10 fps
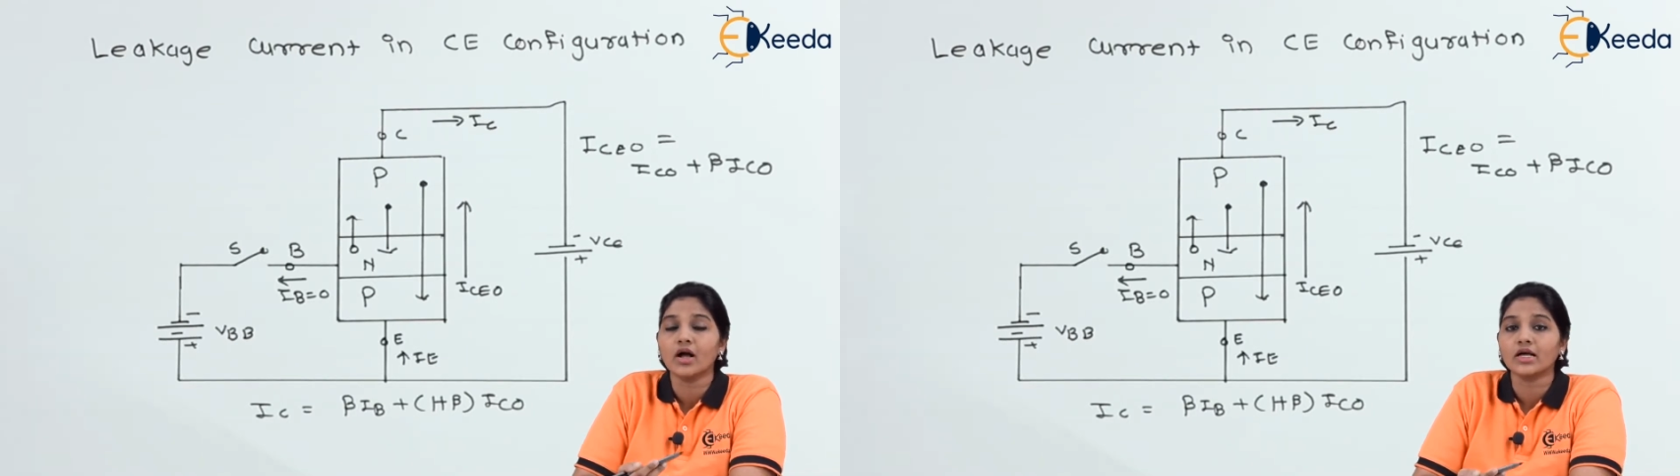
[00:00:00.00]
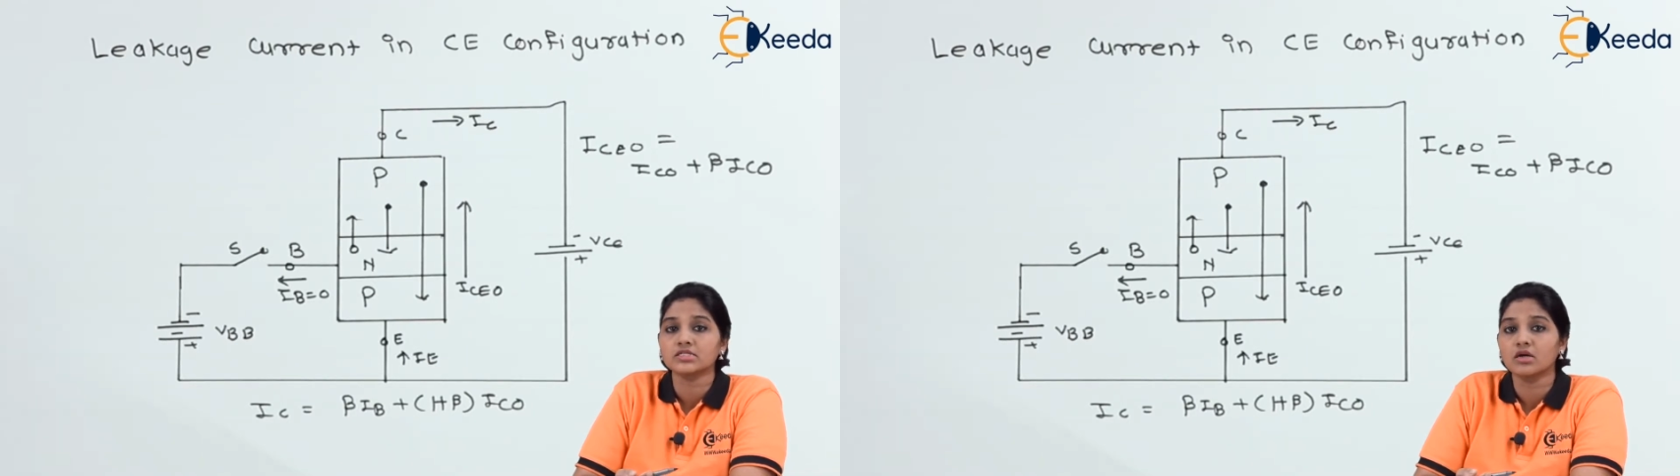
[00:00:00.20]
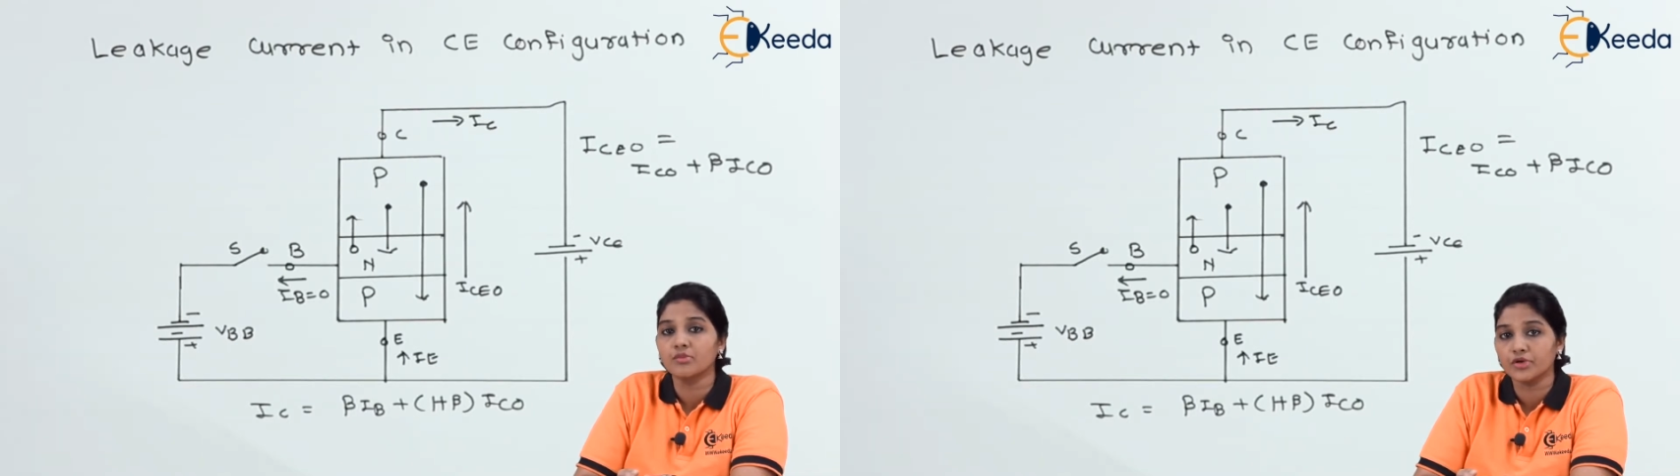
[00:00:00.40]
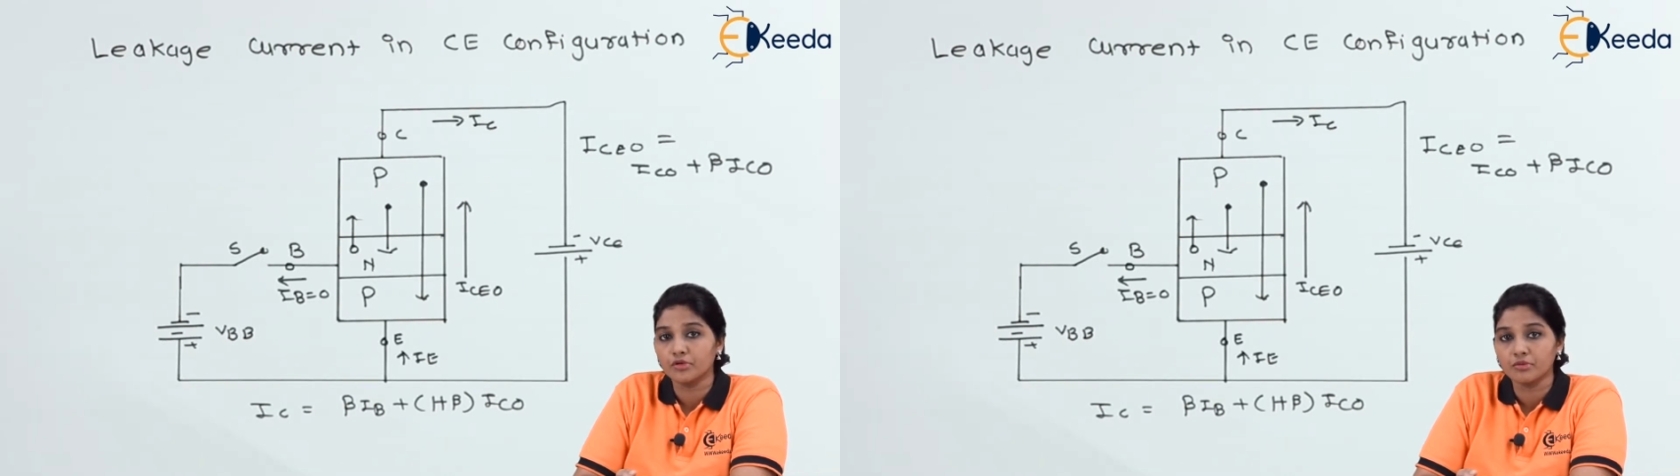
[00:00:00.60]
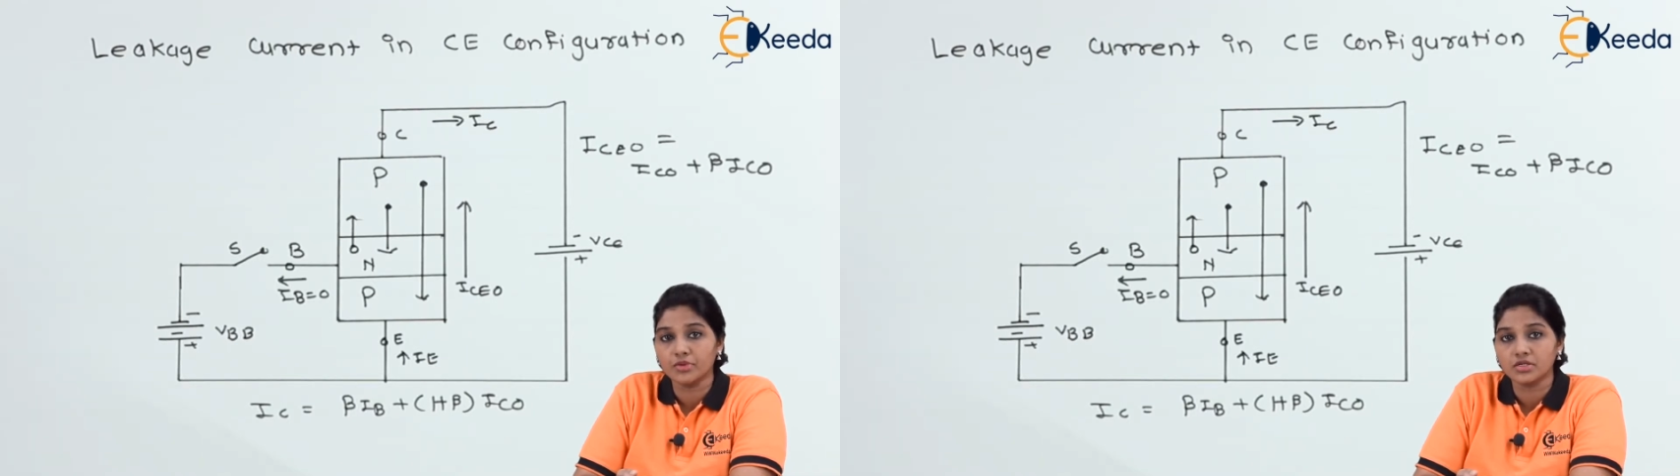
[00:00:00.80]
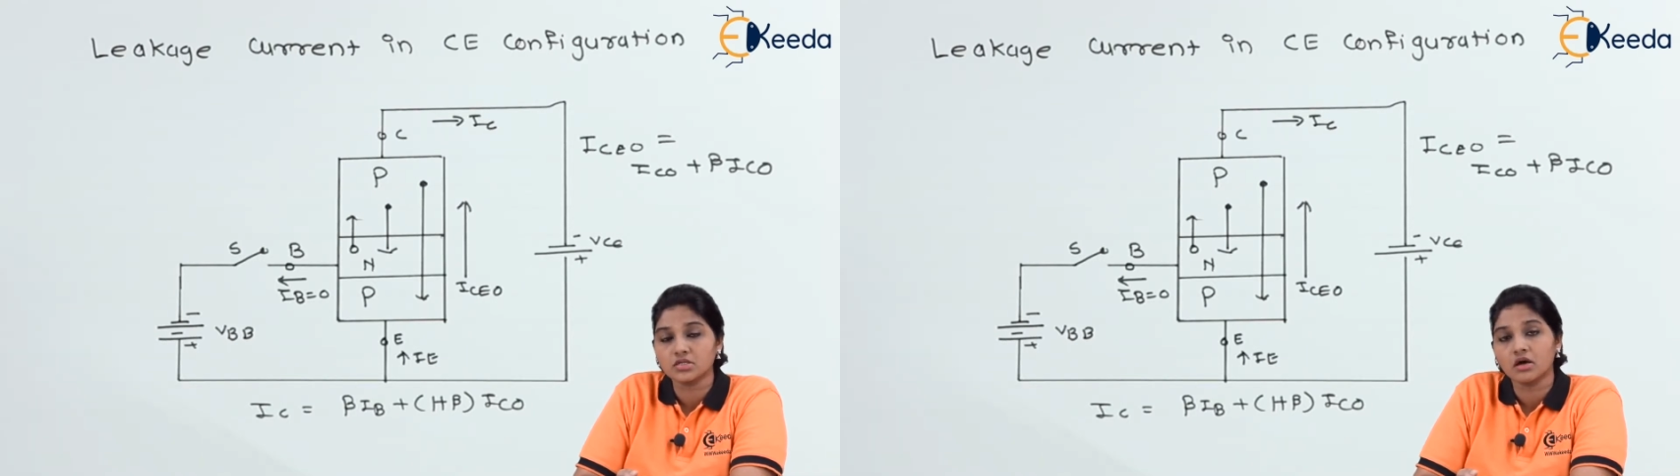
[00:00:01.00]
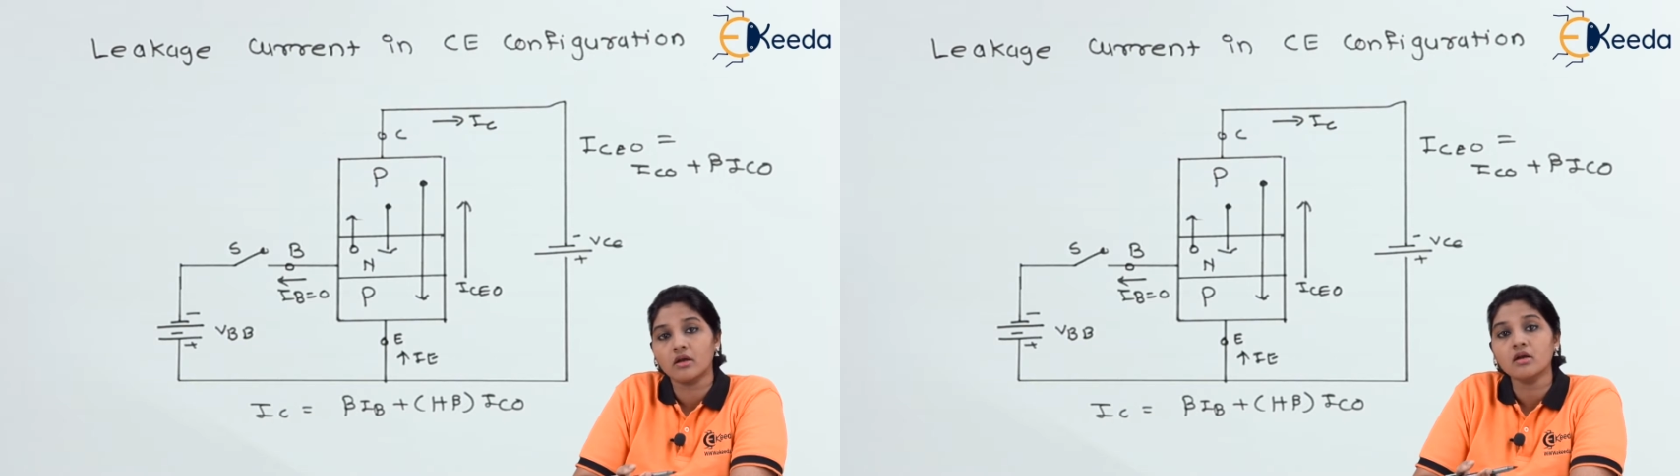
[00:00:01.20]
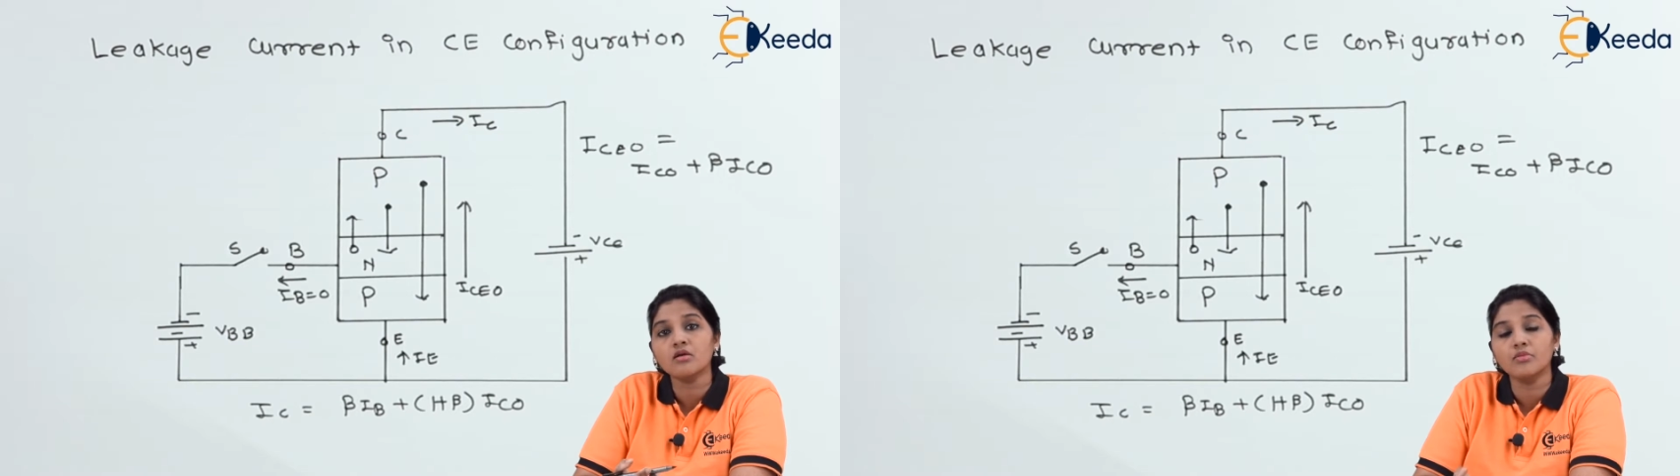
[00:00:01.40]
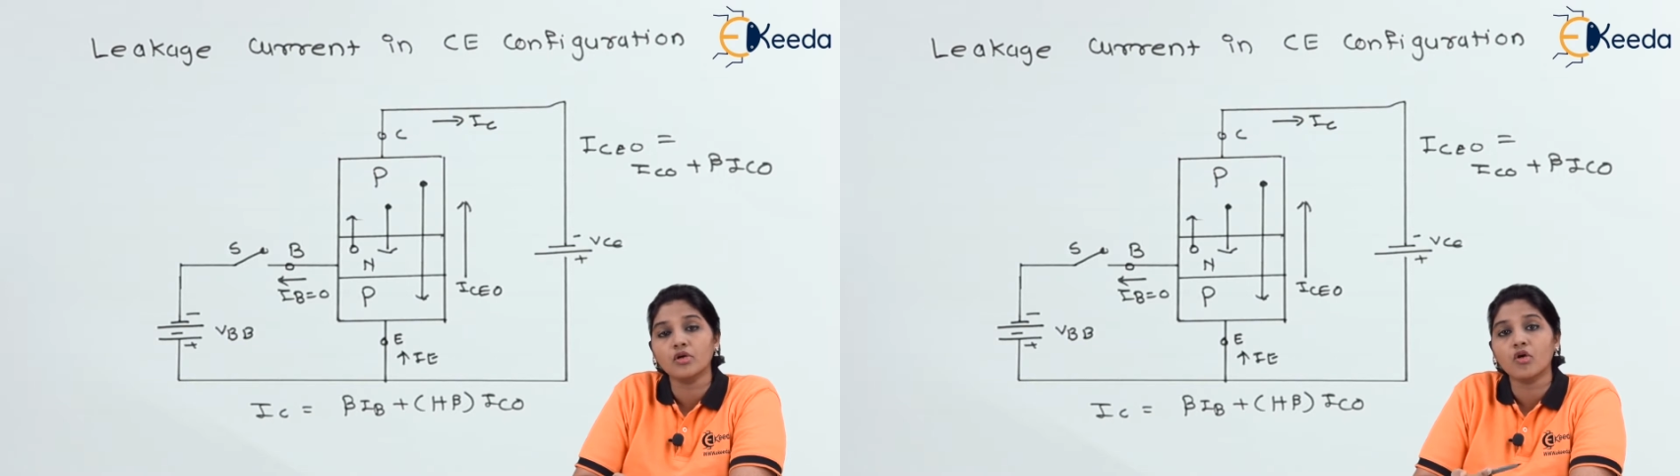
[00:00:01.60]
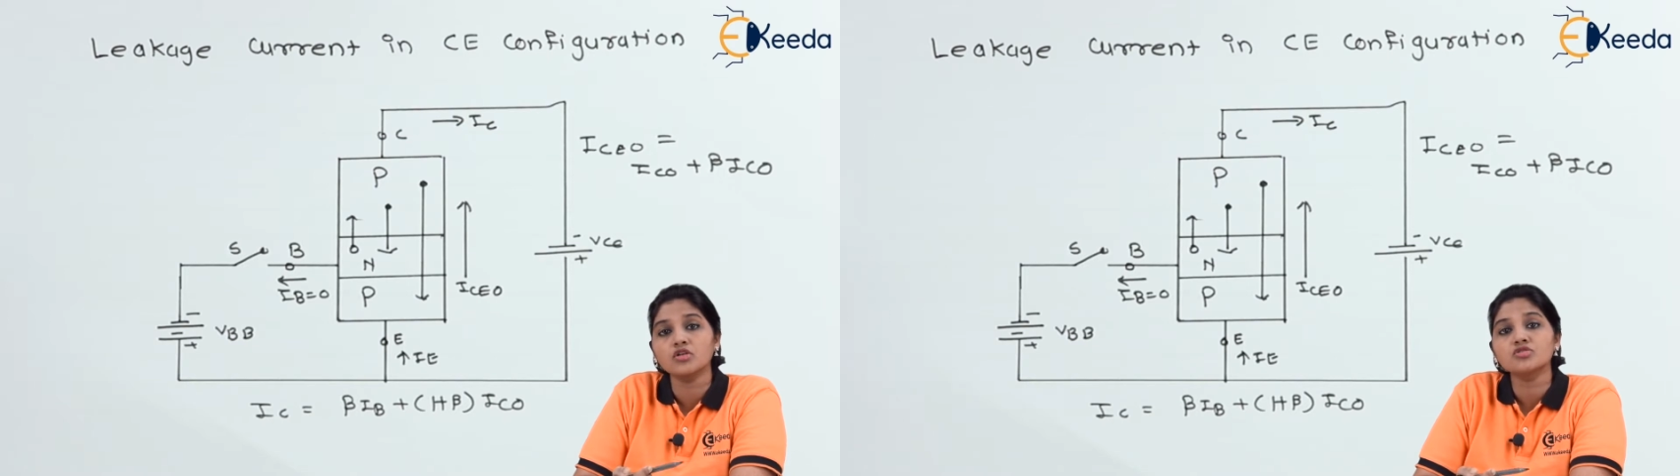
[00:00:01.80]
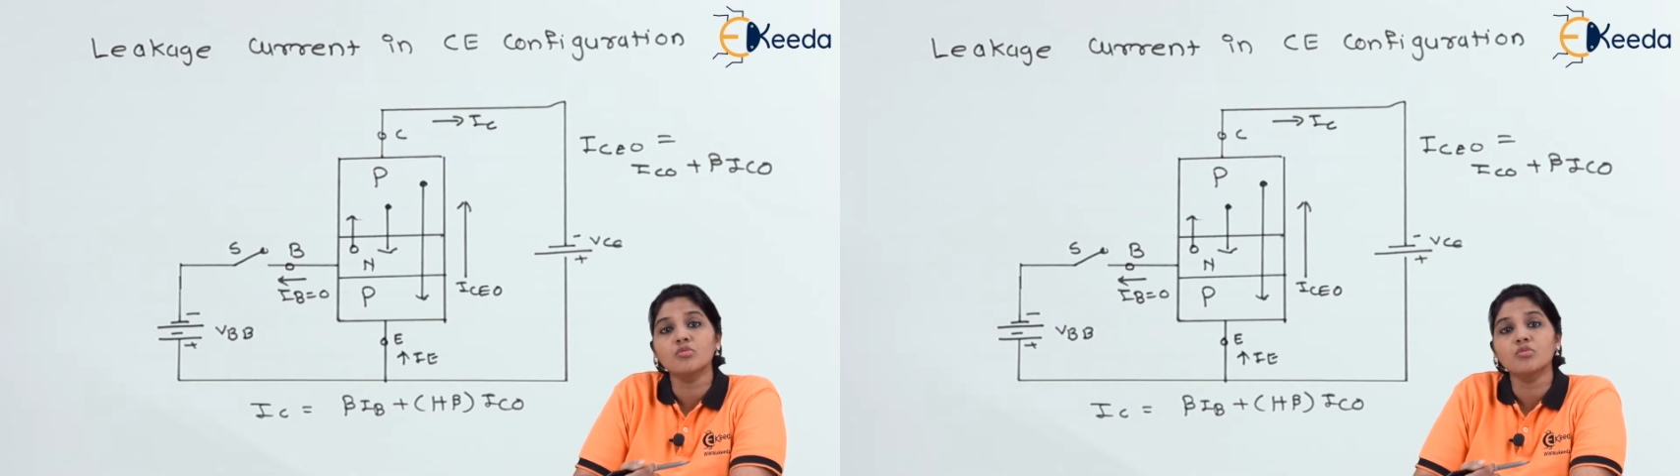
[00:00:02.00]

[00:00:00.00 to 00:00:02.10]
as compared to base current because